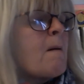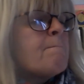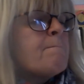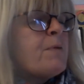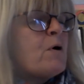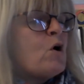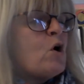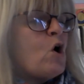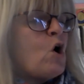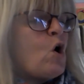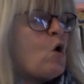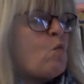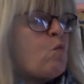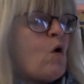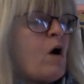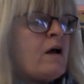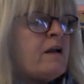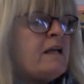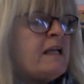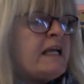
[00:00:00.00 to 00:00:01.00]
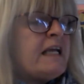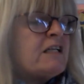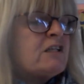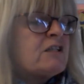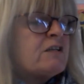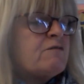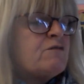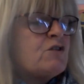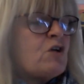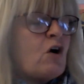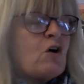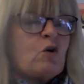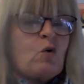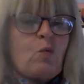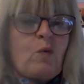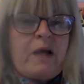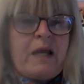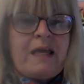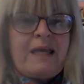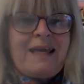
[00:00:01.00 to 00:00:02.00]
Pour one litre of
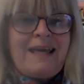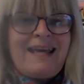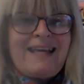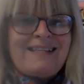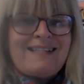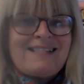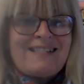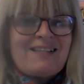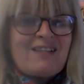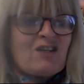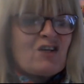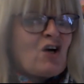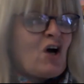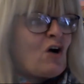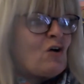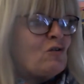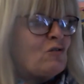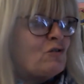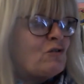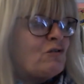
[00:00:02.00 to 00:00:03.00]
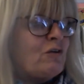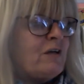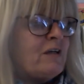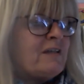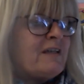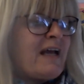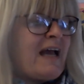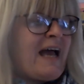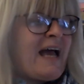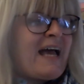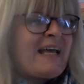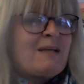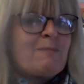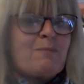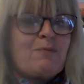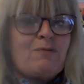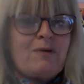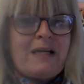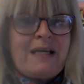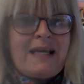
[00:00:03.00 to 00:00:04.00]
dog into the cauldron and
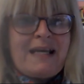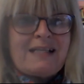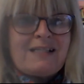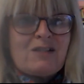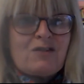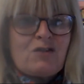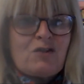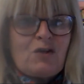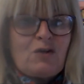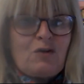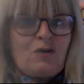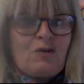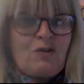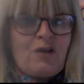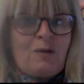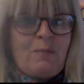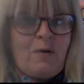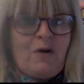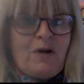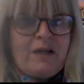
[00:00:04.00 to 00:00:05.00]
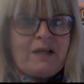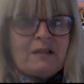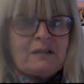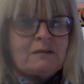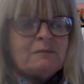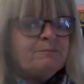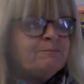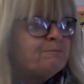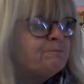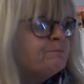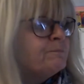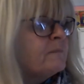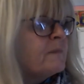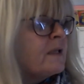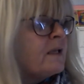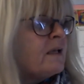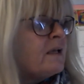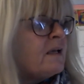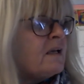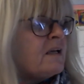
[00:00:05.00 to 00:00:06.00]
bring it to the boil.
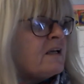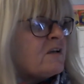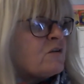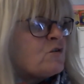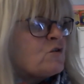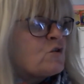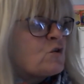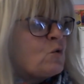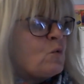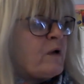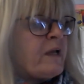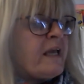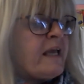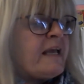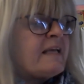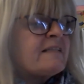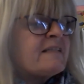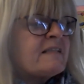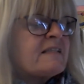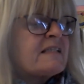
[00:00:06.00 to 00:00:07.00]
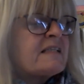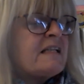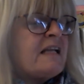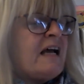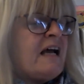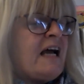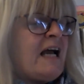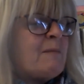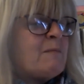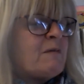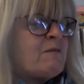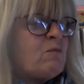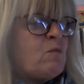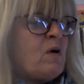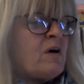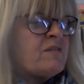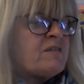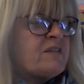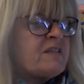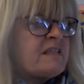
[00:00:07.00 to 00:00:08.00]
Squeeze the slime of
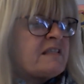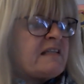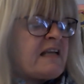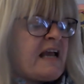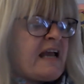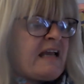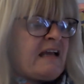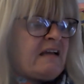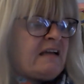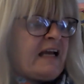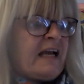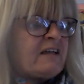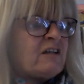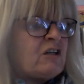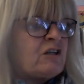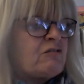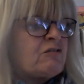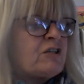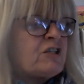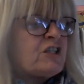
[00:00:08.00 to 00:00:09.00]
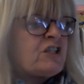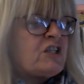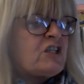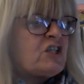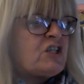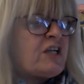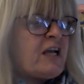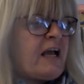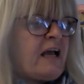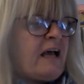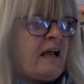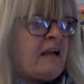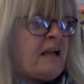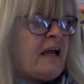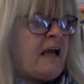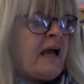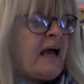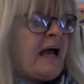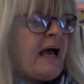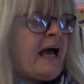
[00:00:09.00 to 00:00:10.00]
one snail and crush the shell.
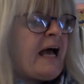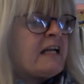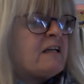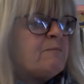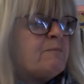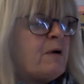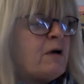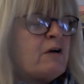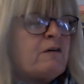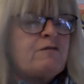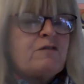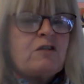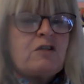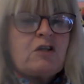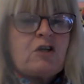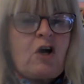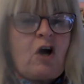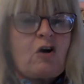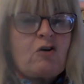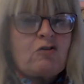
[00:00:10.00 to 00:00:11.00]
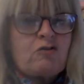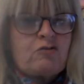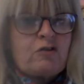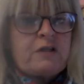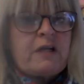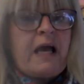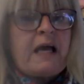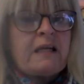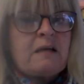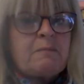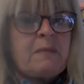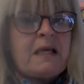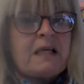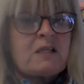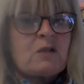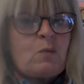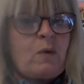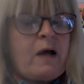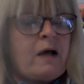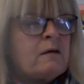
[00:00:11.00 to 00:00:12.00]
Add both to the cauldron and
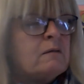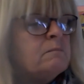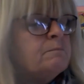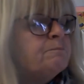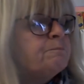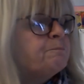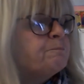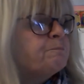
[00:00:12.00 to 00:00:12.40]
mix well.